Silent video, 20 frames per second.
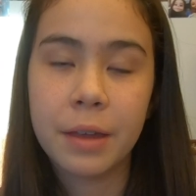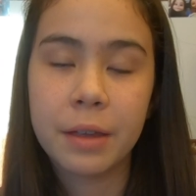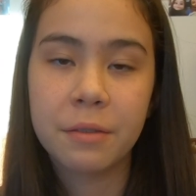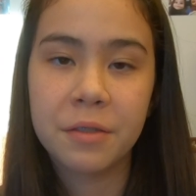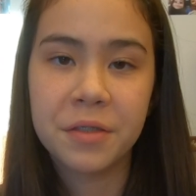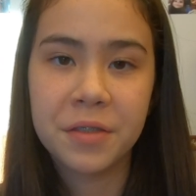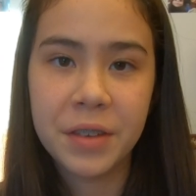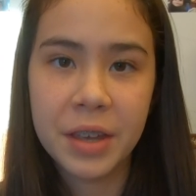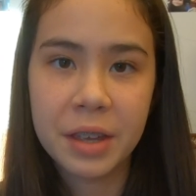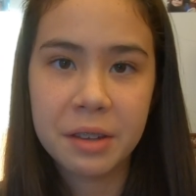and
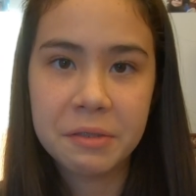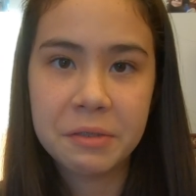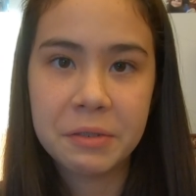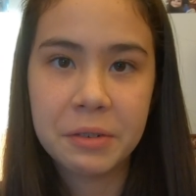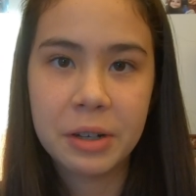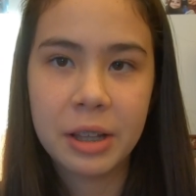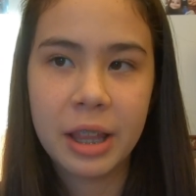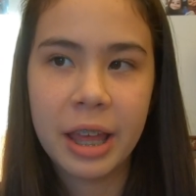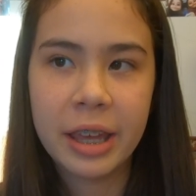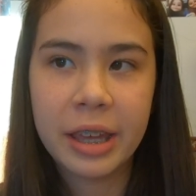fit
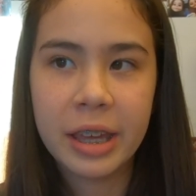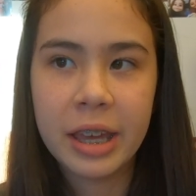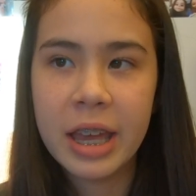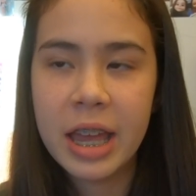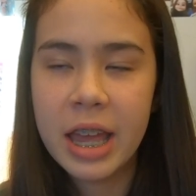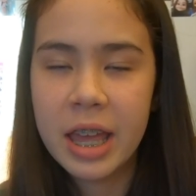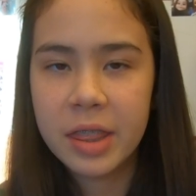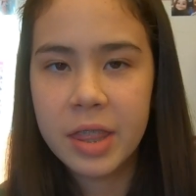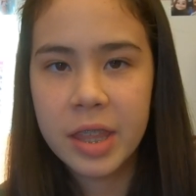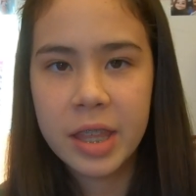for like
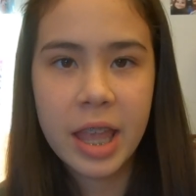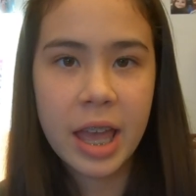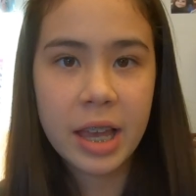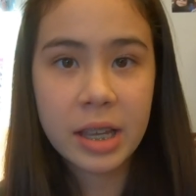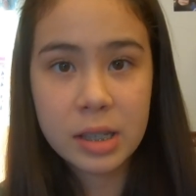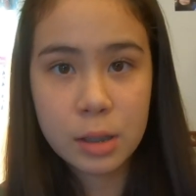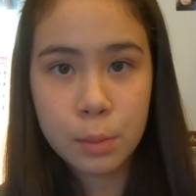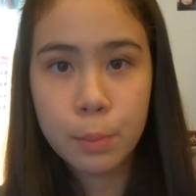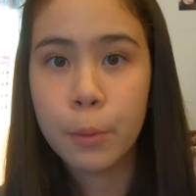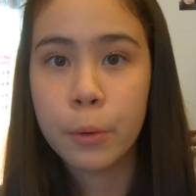the
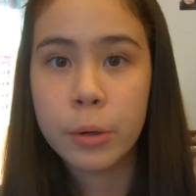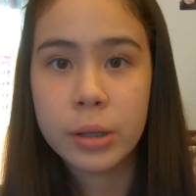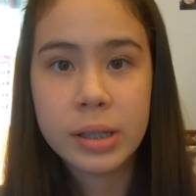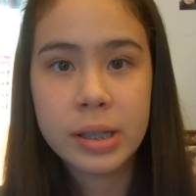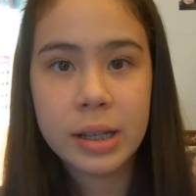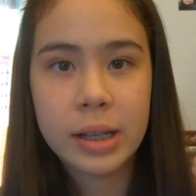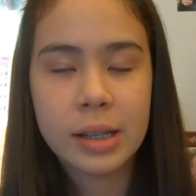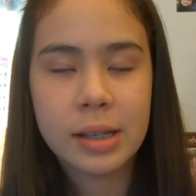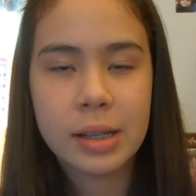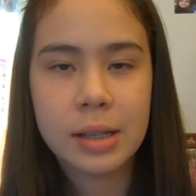next sports
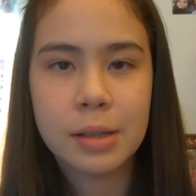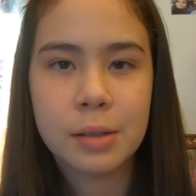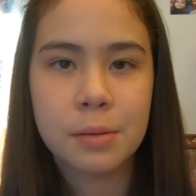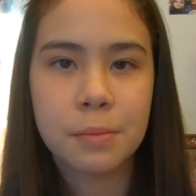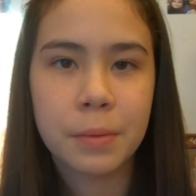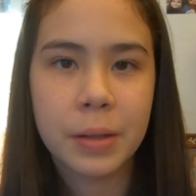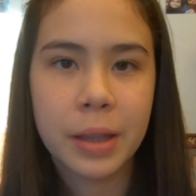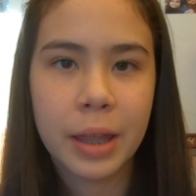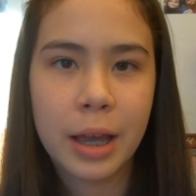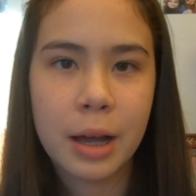seasons
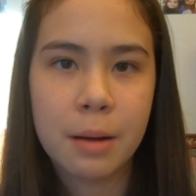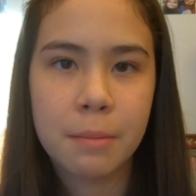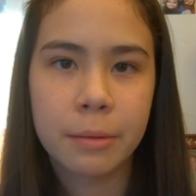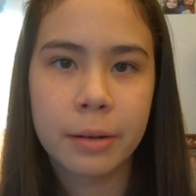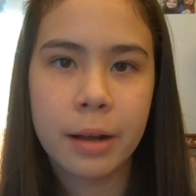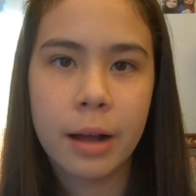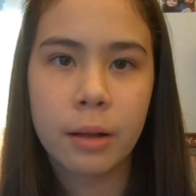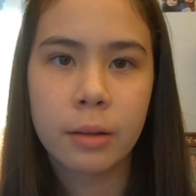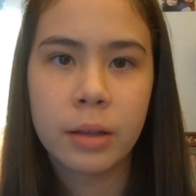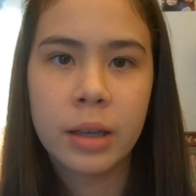when they come
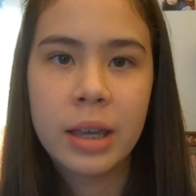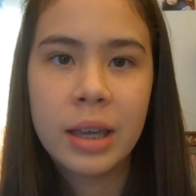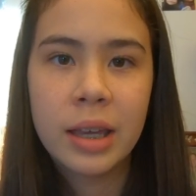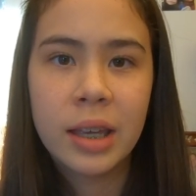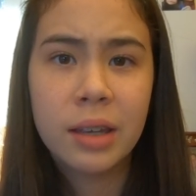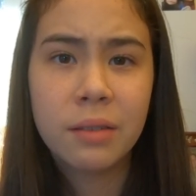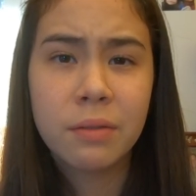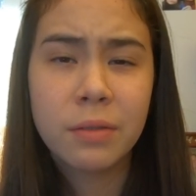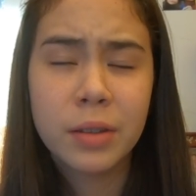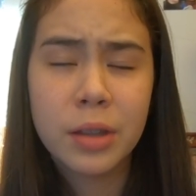around,
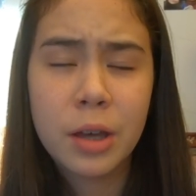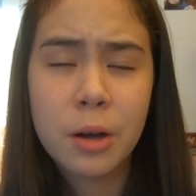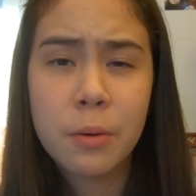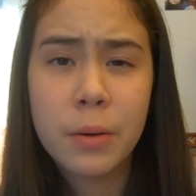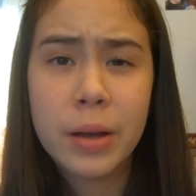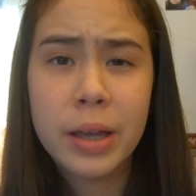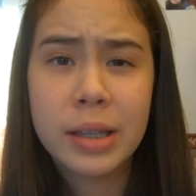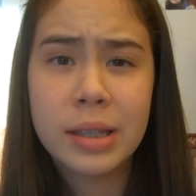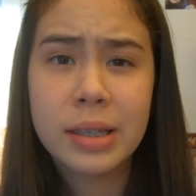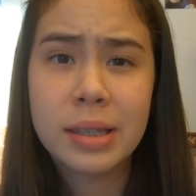even though
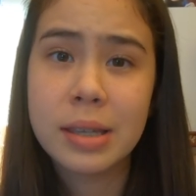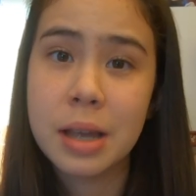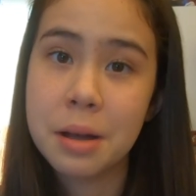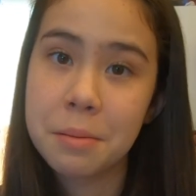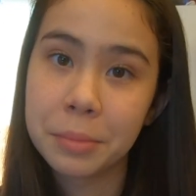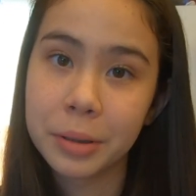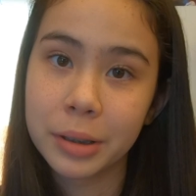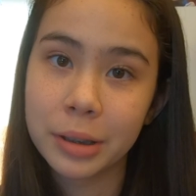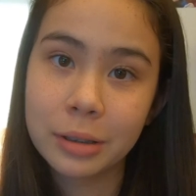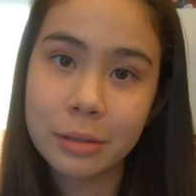it's
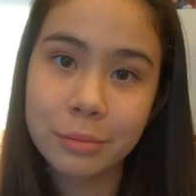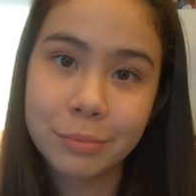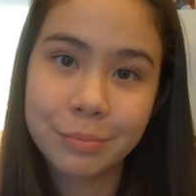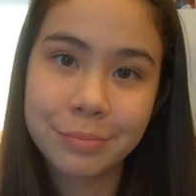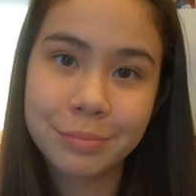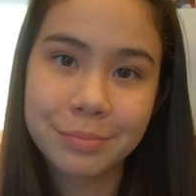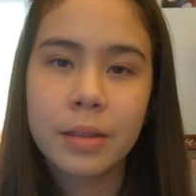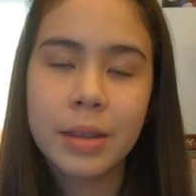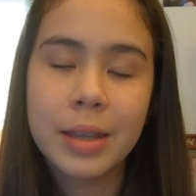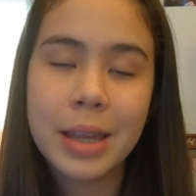summer.
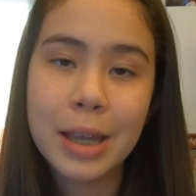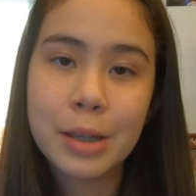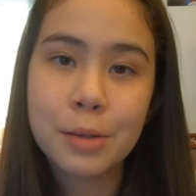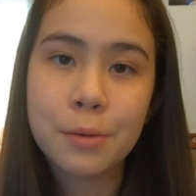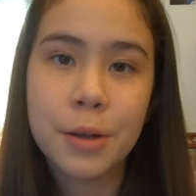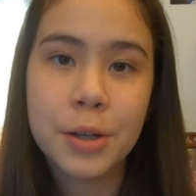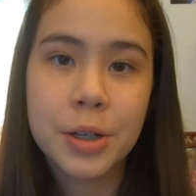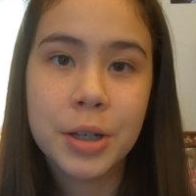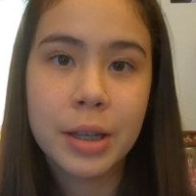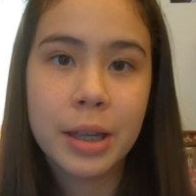The next
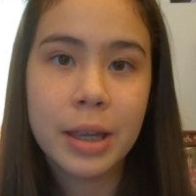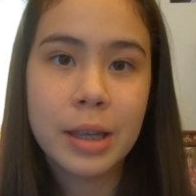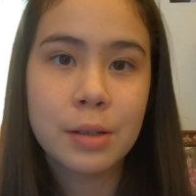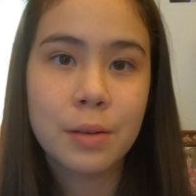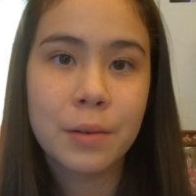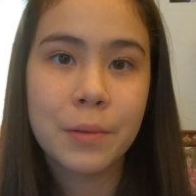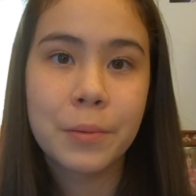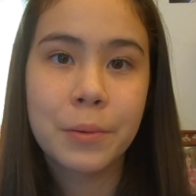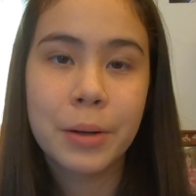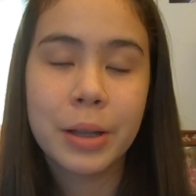question is,
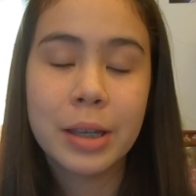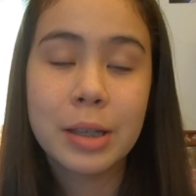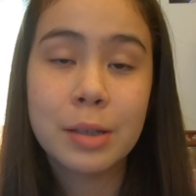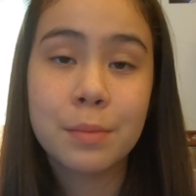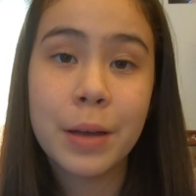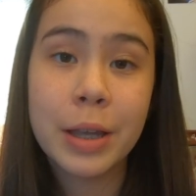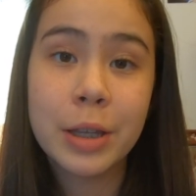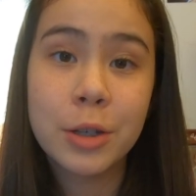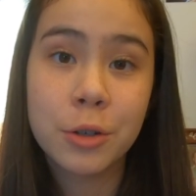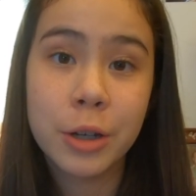what is
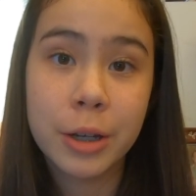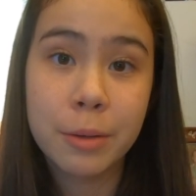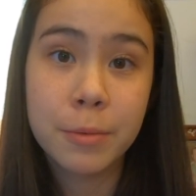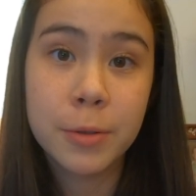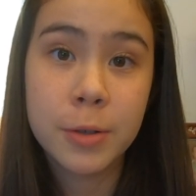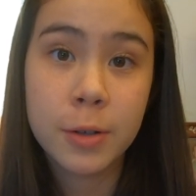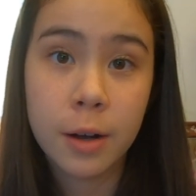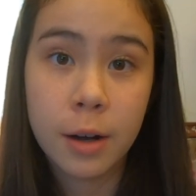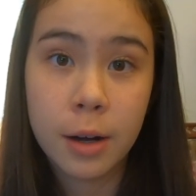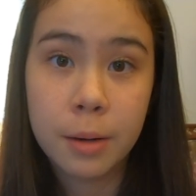my dream
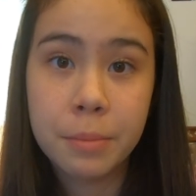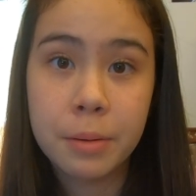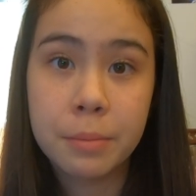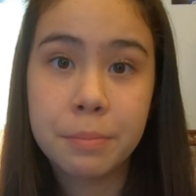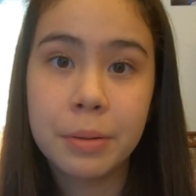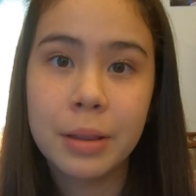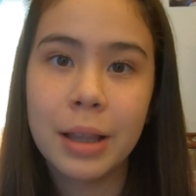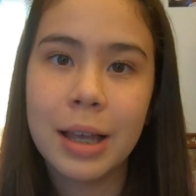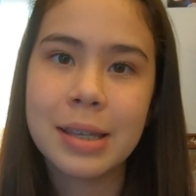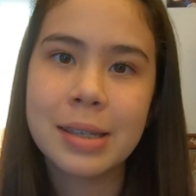job
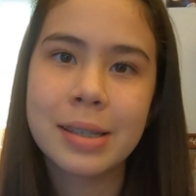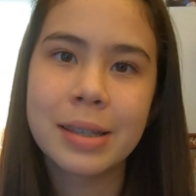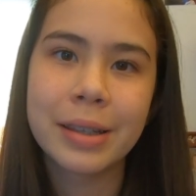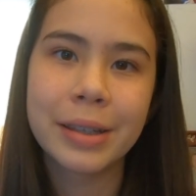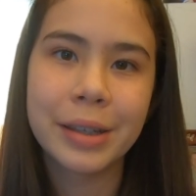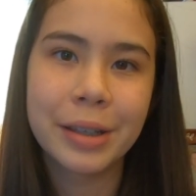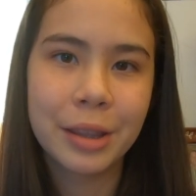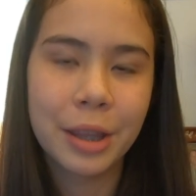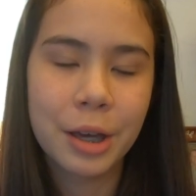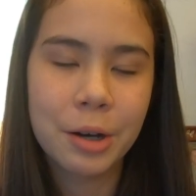plus
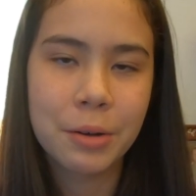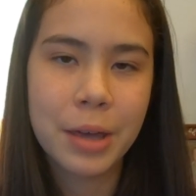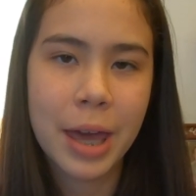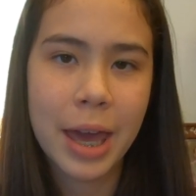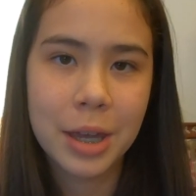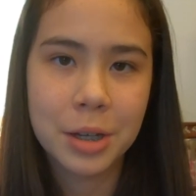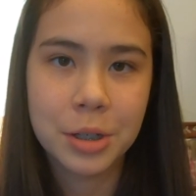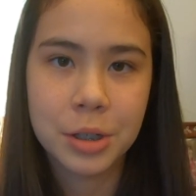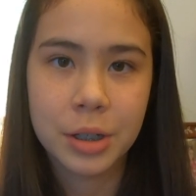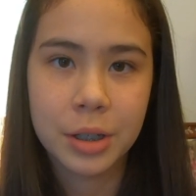the
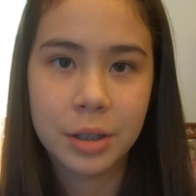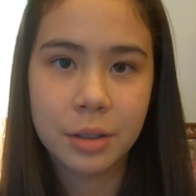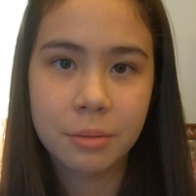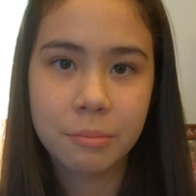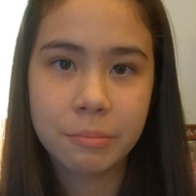location?